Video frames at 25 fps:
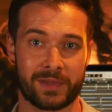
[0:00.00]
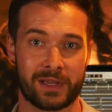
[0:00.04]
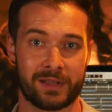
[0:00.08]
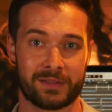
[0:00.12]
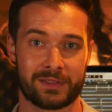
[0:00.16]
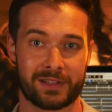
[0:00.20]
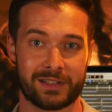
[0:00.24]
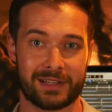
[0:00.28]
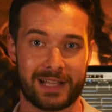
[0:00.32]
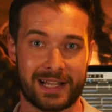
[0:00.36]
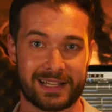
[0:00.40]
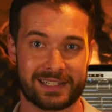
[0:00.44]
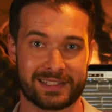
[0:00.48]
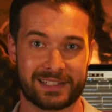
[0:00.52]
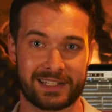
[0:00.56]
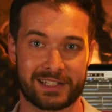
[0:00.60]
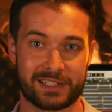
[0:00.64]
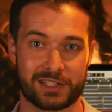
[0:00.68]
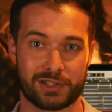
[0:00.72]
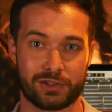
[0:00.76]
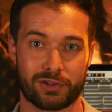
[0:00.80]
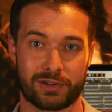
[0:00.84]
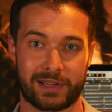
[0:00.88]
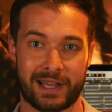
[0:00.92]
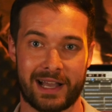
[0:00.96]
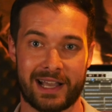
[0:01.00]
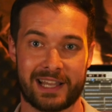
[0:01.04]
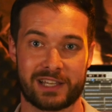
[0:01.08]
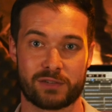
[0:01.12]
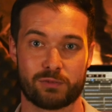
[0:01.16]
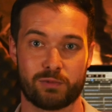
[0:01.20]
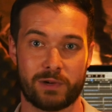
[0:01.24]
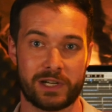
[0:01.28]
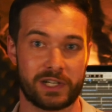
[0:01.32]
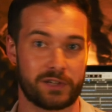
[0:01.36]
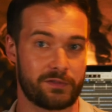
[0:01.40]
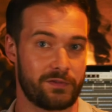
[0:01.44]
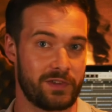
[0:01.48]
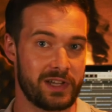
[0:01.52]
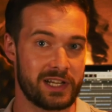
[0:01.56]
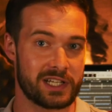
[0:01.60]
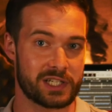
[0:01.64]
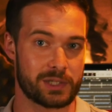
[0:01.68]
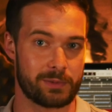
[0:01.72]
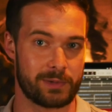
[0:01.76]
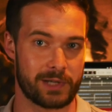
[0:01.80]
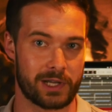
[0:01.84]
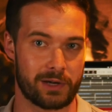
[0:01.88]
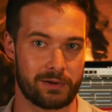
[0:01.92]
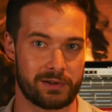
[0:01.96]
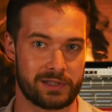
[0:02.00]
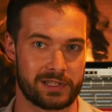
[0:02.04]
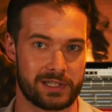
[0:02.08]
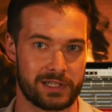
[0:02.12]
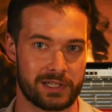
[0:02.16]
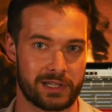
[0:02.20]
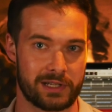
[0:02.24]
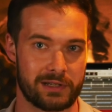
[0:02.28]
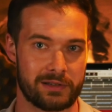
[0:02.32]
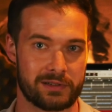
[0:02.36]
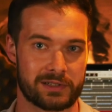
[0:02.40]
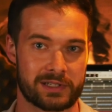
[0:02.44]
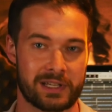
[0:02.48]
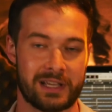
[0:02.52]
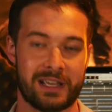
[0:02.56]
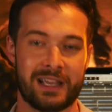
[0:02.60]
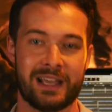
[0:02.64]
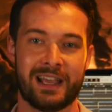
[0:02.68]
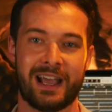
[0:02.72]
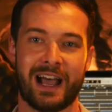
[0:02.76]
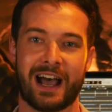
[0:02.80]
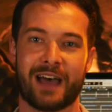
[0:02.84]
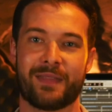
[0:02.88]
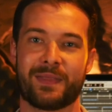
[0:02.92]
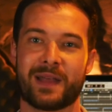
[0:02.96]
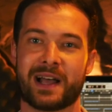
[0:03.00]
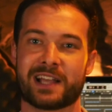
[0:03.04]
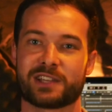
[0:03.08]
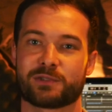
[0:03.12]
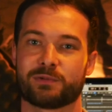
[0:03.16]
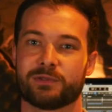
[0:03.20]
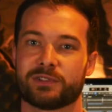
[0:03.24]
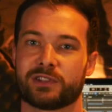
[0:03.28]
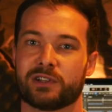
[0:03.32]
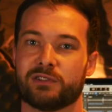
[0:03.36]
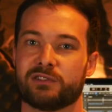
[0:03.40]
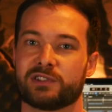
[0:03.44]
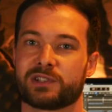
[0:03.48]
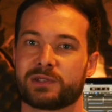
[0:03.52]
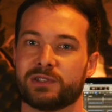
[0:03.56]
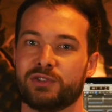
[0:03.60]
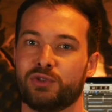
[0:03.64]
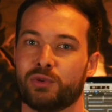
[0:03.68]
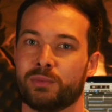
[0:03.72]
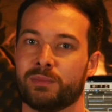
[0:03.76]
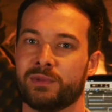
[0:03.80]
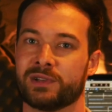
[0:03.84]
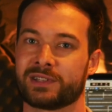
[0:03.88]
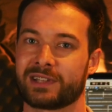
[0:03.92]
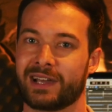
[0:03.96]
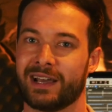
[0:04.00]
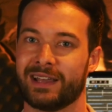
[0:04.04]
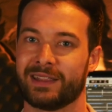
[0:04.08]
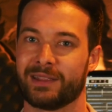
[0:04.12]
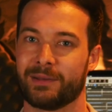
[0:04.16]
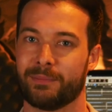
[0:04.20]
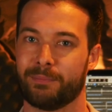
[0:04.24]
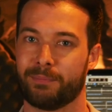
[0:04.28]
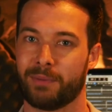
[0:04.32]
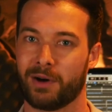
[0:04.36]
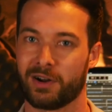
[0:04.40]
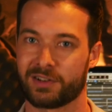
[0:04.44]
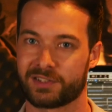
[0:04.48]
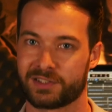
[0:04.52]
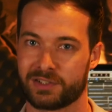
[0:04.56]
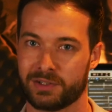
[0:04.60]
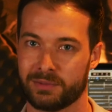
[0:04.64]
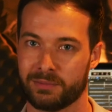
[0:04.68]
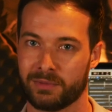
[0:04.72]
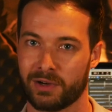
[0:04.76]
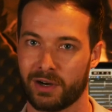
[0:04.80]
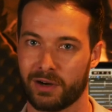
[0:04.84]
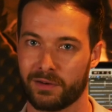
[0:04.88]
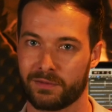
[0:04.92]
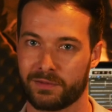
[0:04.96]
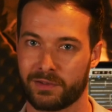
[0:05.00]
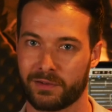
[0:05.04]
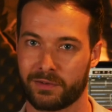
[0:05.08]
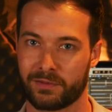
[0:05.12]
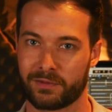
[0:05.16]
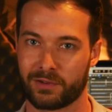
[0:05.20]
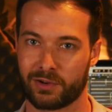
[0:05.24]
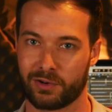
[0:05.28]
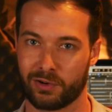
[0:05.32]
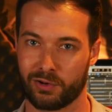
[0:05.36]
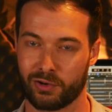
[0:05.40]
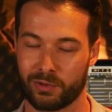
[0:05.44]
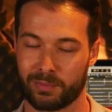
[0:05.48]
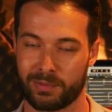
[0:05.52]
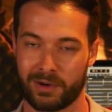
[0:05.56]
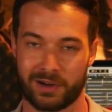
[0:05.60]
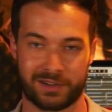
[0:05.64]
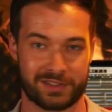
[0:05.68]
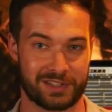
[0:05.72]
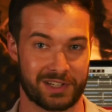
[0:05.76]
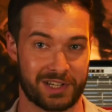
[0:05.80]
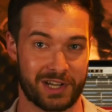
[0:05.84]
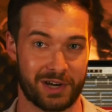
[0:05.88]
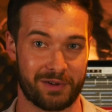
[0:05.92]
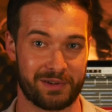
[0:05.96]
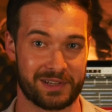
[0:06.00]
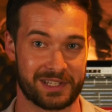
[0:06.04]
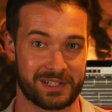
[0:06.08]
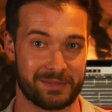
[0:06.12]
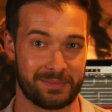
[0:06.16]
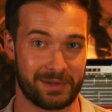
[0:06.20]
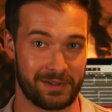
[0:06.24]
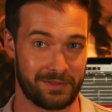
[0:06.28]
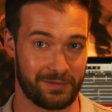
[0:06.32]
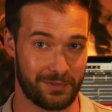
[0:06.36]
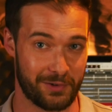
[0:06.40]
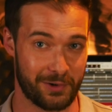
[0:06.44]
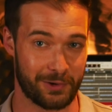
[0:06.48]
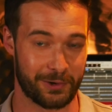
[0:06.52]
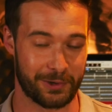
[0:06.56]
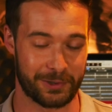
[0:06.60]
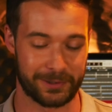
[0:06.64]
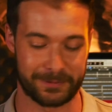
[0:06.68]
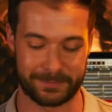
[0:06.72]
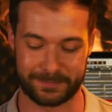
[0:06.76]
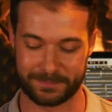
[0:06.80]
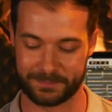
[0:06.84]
The last thing to look at is which fingers are we going to use, and that's what those numbers at the bottom of the chord box are going to be for.